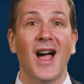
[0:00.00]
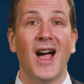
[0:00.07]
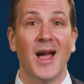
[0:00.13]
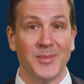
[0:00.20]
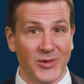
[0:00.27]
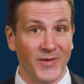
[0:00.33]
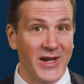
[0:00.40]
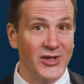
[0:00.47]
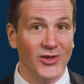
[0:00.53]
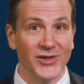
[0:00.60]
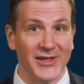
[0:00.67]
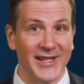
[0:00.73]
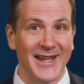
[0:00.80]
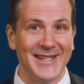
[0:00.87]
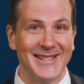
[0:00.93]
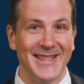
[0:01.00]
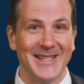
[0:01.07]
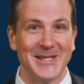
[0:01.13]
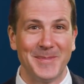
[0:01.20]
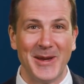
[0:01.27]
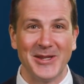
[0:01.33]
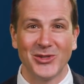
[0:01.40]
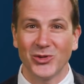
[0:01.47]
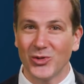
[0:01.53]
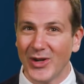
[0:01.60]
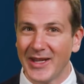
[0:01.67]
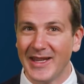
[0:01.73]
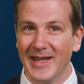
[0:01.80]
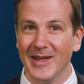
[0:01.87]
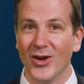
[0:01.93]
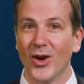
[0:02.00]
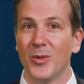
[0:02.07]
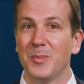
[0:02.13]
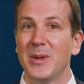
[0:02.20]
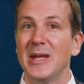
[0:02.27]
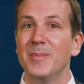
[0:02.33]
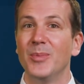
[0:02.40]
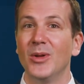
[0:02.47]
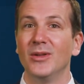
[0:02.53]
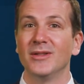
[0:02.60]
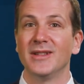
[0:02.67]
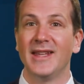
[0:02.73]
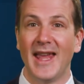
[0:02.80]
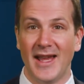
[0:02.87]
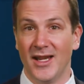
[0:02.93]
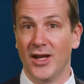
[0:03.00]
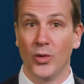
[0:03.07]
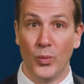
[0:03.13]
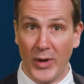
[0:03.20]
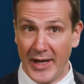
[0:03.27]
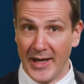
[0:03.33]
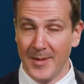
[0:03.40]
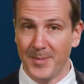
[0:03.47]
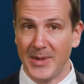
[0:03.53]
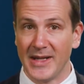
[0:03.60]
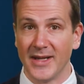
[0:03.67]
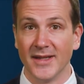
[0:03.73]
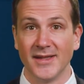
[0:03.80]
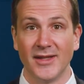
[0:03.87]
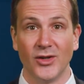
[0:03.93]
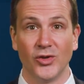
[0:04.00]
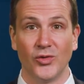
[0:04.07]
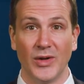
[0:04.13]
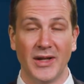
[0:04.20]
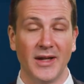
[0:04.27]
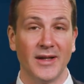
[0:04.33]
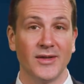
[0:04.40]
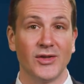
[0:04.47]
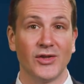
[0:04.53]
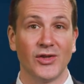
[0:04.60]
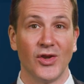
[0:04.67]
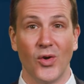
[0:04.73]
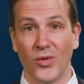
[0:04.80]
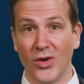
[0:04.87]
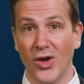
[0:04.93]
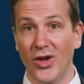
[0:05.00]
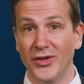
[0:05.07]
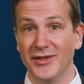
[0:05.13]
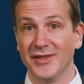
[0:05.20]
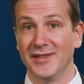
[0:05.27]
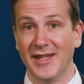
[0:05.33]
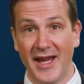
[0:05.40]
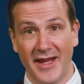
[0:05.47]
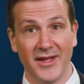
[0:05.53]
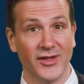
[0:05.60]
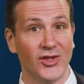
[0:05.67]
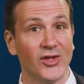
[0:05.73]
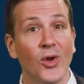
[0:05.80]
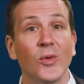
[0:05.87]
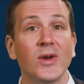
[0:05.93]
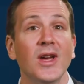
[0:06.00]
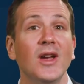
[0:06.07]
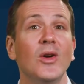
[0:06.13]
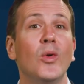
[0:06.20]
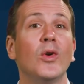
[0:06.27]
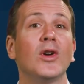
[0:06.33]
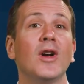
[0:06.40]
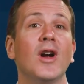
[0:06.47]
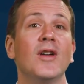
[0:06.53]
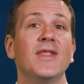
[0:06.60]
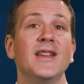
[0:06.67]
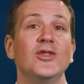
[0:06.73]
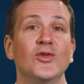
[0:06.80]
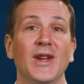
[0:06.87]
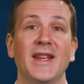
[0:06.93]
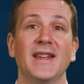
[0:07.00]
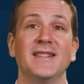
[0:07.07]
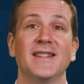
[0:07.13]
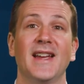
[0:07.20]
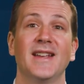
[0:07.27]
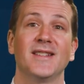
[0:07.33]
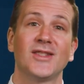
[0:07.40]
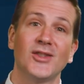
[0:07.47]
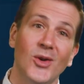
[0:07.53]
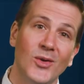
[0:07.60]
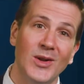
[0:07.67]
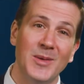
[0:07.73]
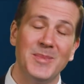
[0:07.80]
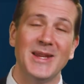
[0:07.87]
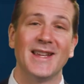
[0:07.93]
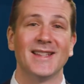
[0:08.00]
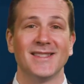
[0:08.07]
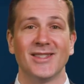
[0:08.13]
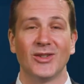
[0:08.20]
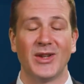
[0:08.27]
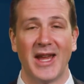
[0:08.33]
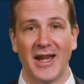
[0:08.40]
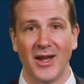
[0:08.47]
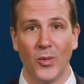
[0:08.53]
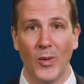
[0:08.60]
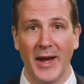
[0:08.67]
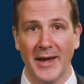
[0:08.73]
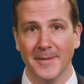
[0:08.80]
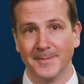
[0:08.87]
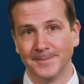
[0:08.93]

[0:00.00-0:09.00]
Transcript: observational studies in this space are tricky. Are people gaining weight because they're drinking so-called diet soda, or are they drinking diet soda because they're gaining weight?